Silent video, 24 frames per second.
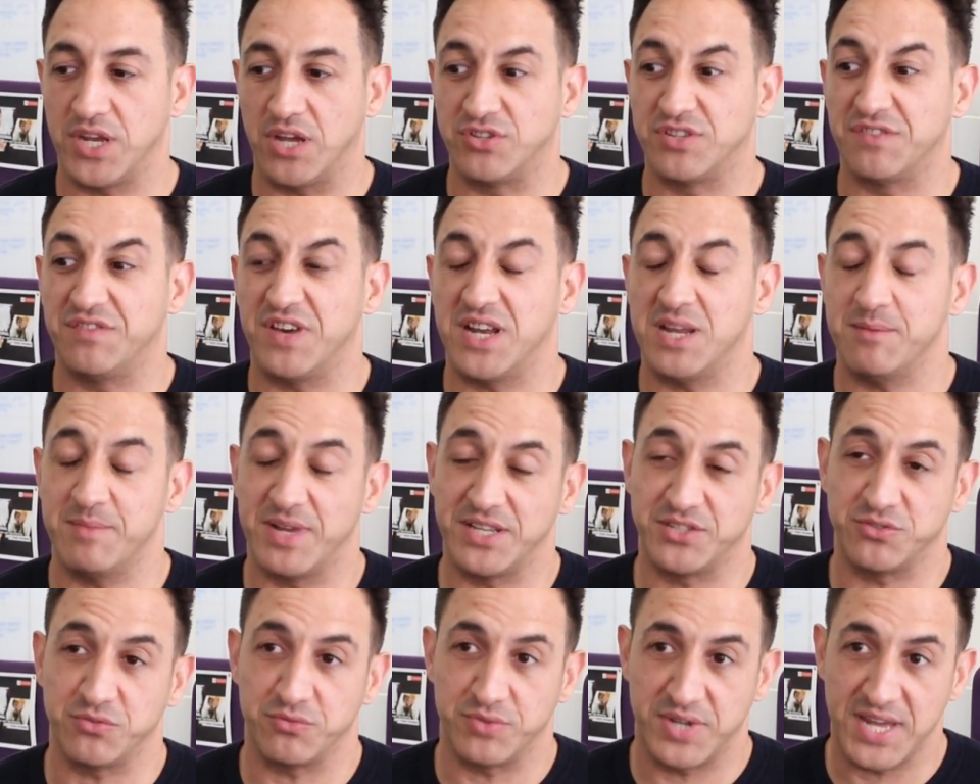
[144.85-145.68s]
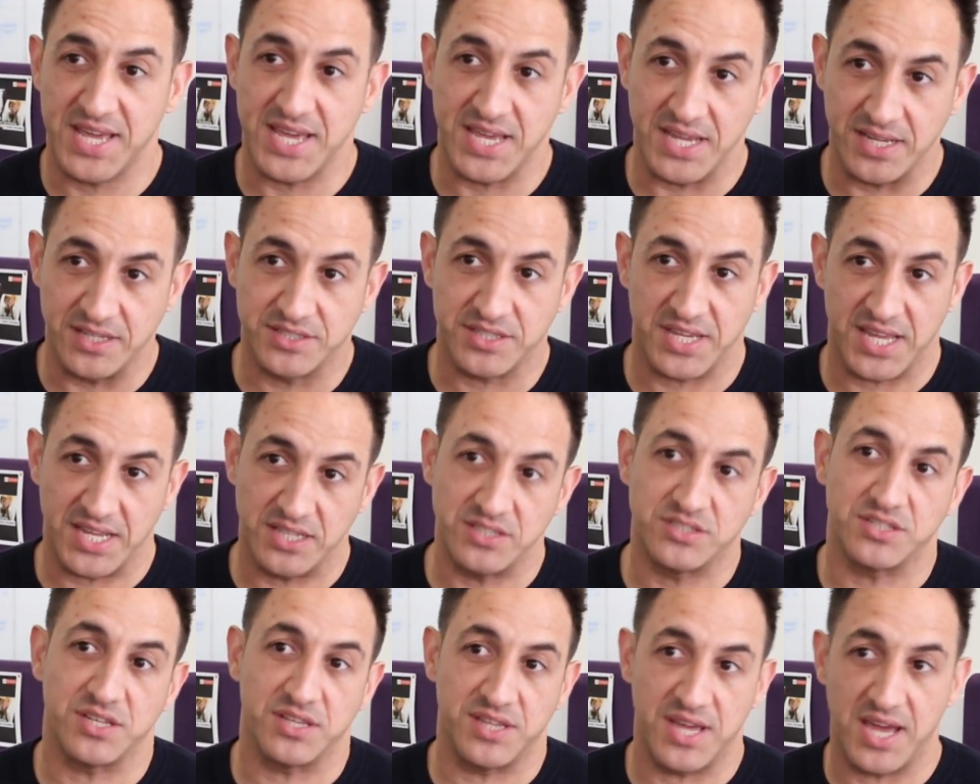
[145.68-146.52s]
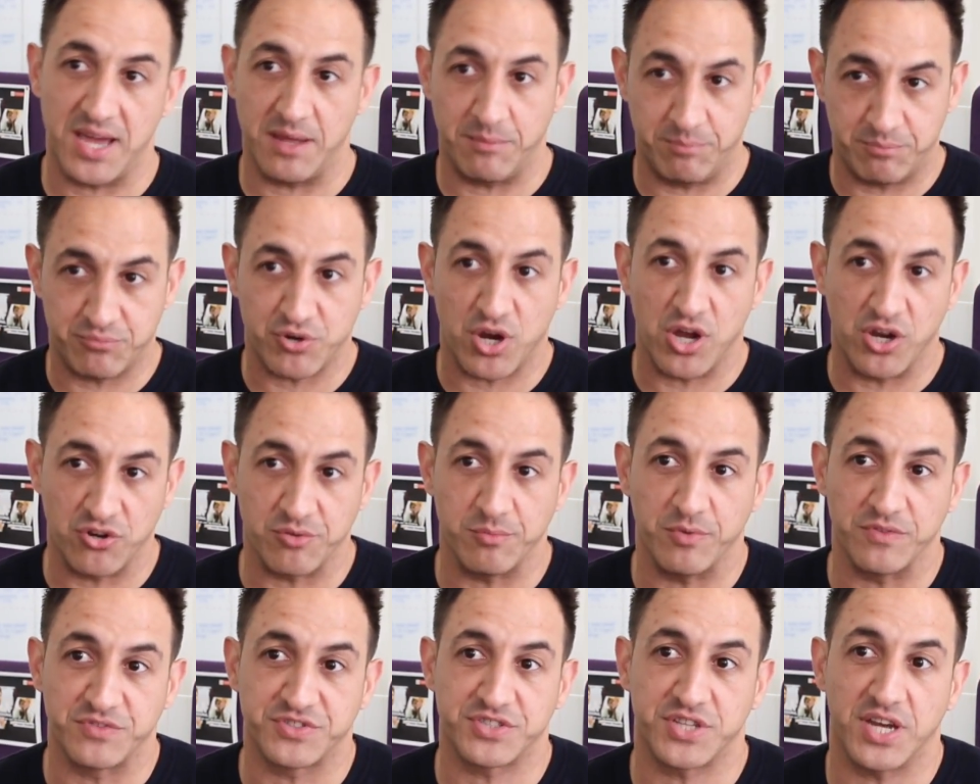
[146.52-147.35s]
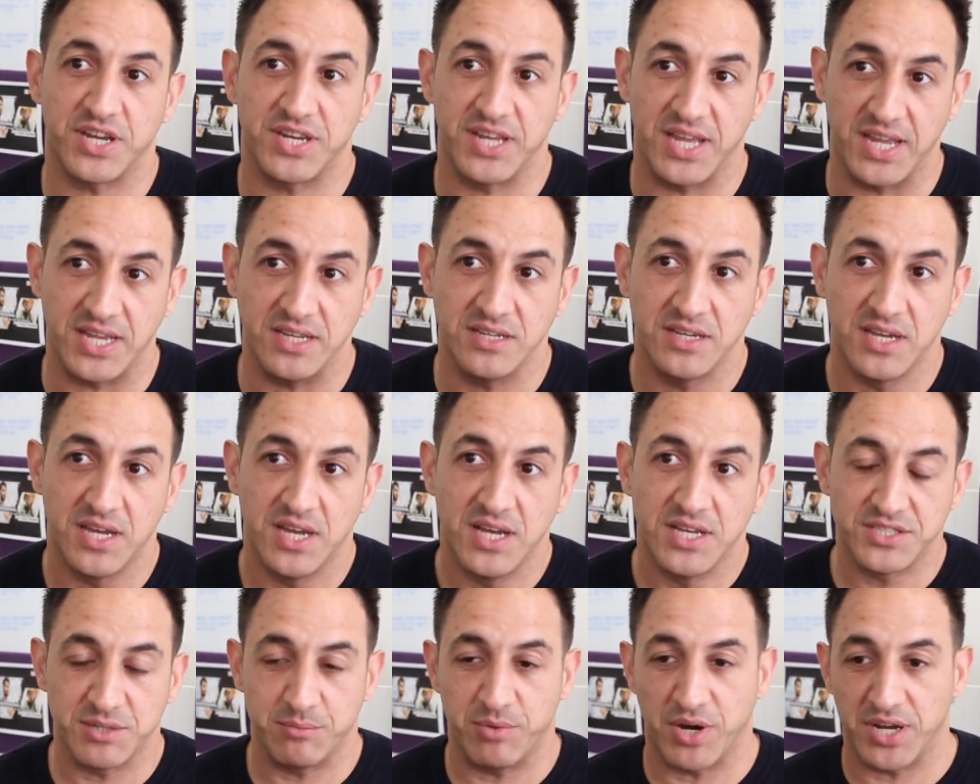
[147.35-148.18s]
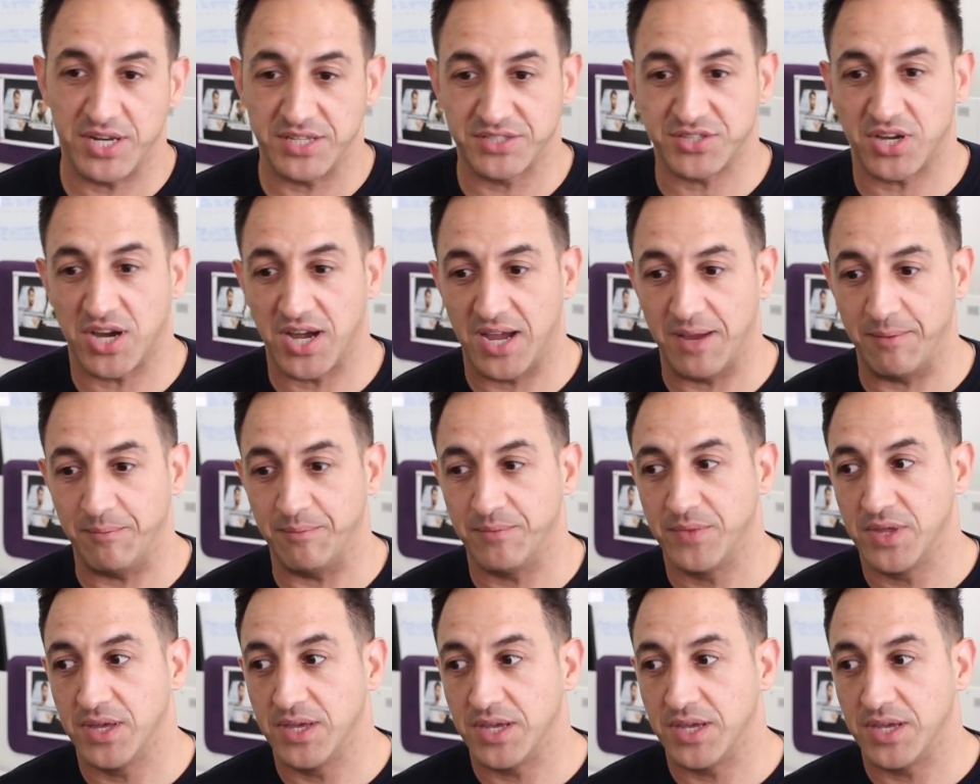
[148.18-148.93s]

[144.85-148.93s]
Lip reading: developmental needs into their program of study, so by the time